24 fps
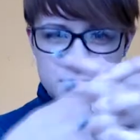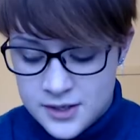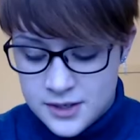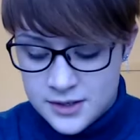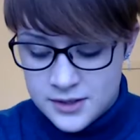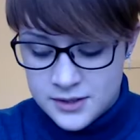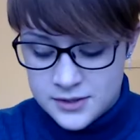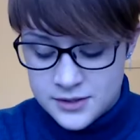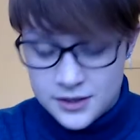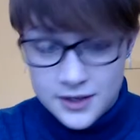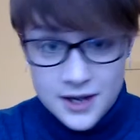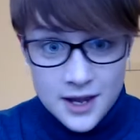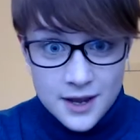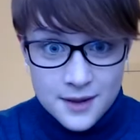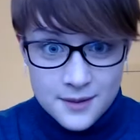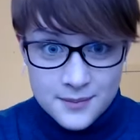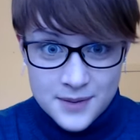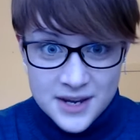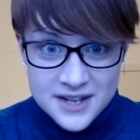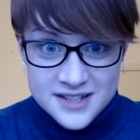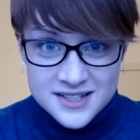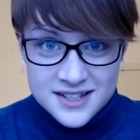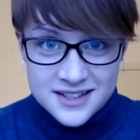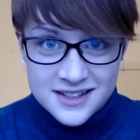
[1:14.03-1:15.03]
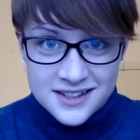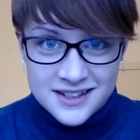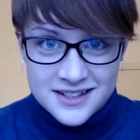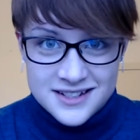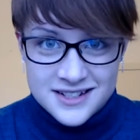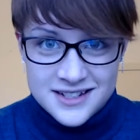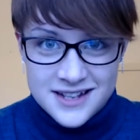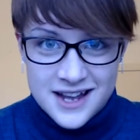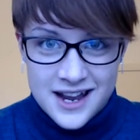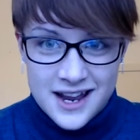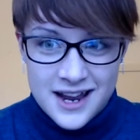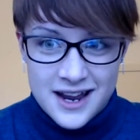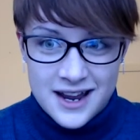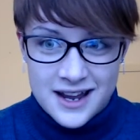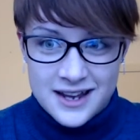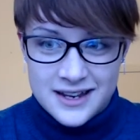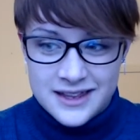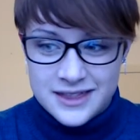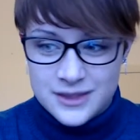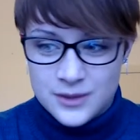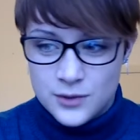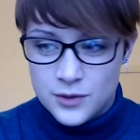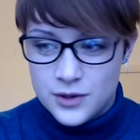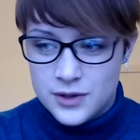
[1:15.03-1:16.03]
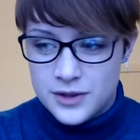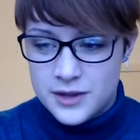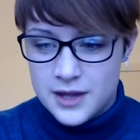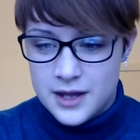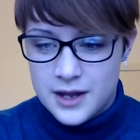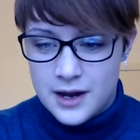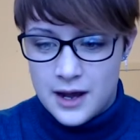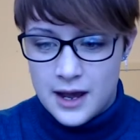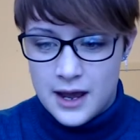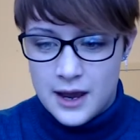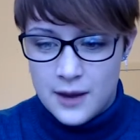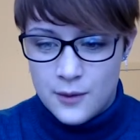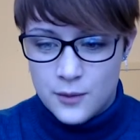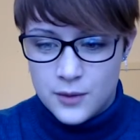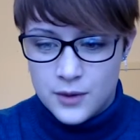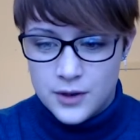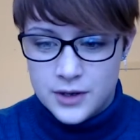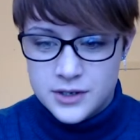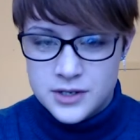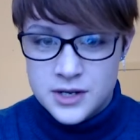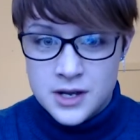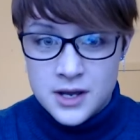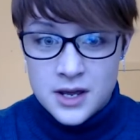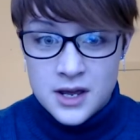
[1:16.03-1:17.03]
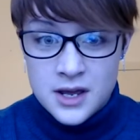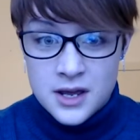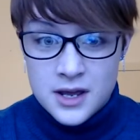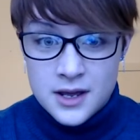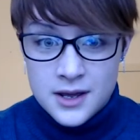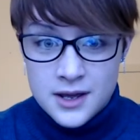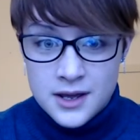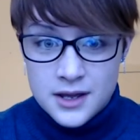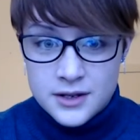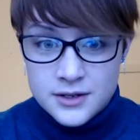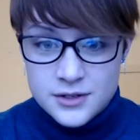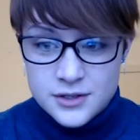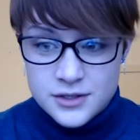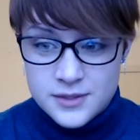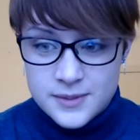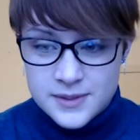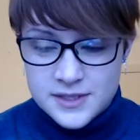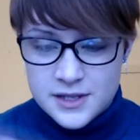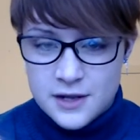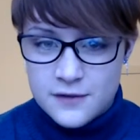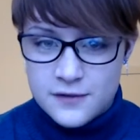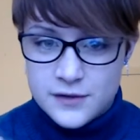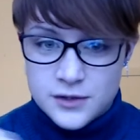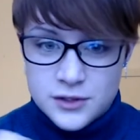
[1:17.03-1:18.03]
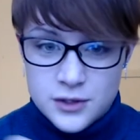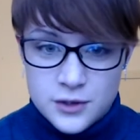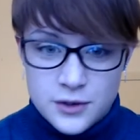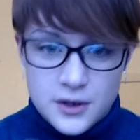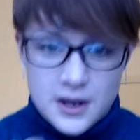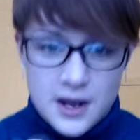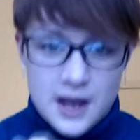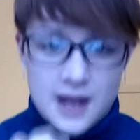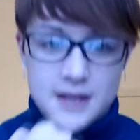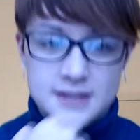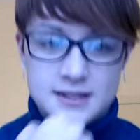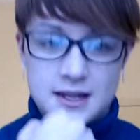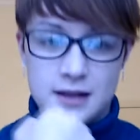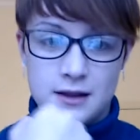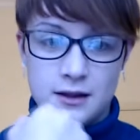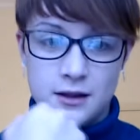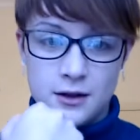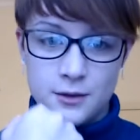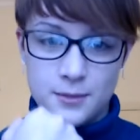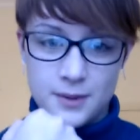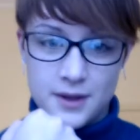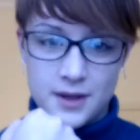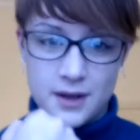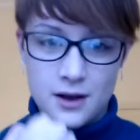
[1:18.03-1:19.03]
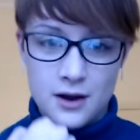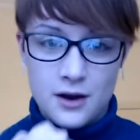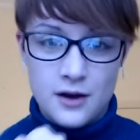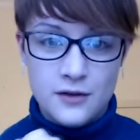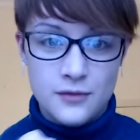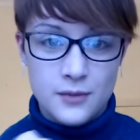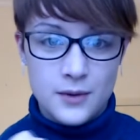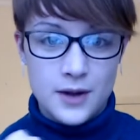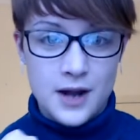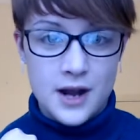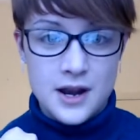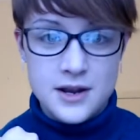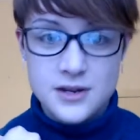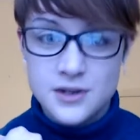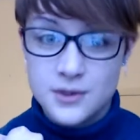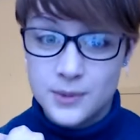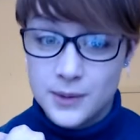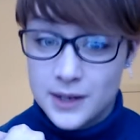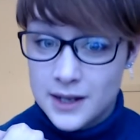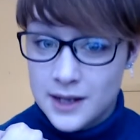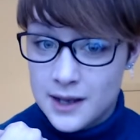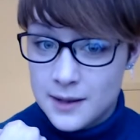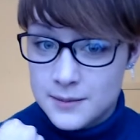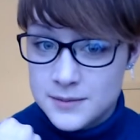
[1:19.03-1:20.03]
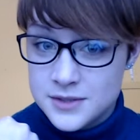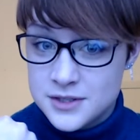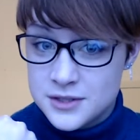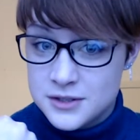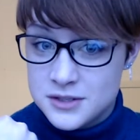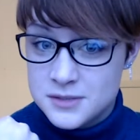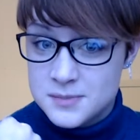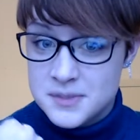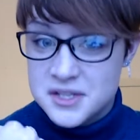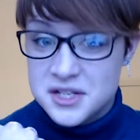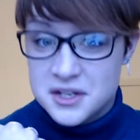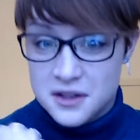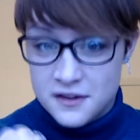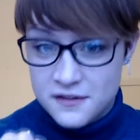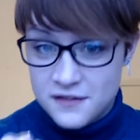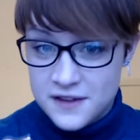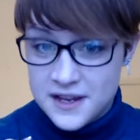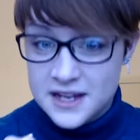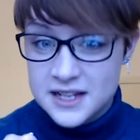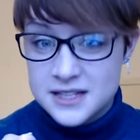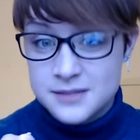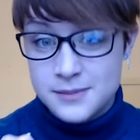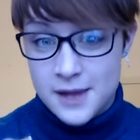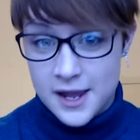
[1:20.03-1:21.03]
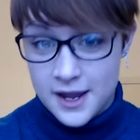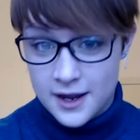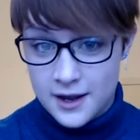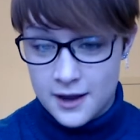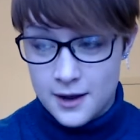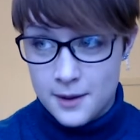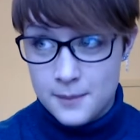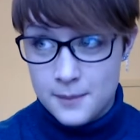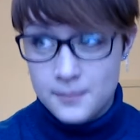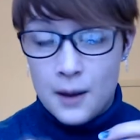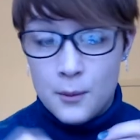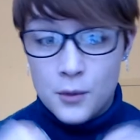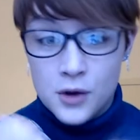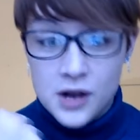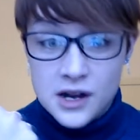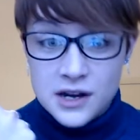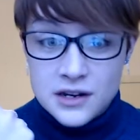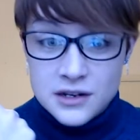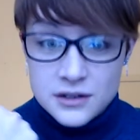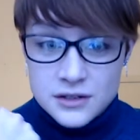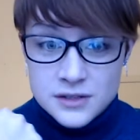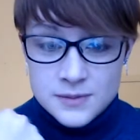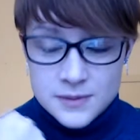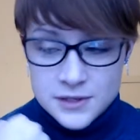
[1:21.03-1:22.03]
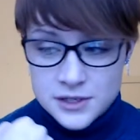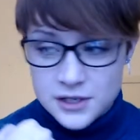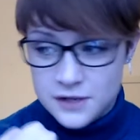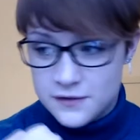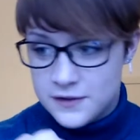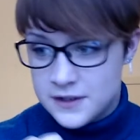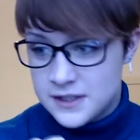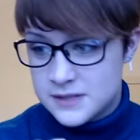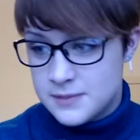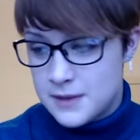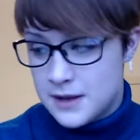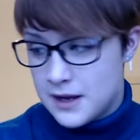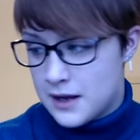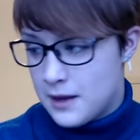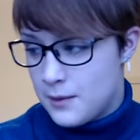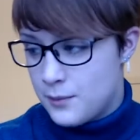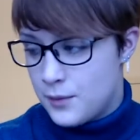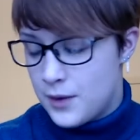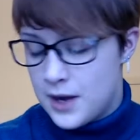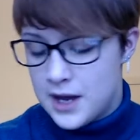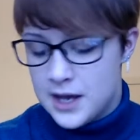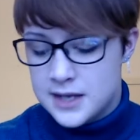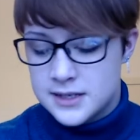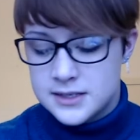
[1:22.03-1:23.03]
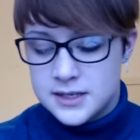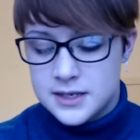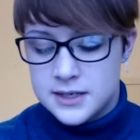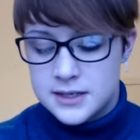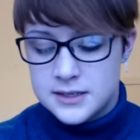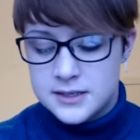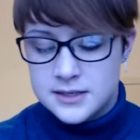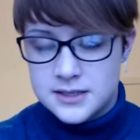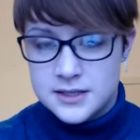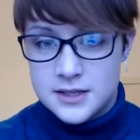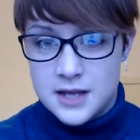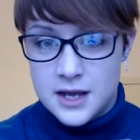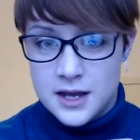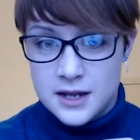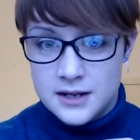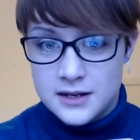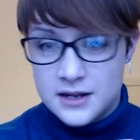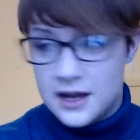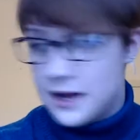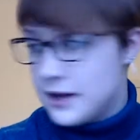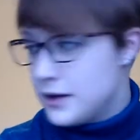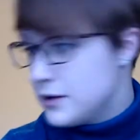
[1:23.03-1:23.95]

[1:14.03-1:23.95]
So yeah, basically today I thought that I would introduce myself and show you guys a little bit of what I do when it comes to special effects makeup. What I do special effects makeup wise is that I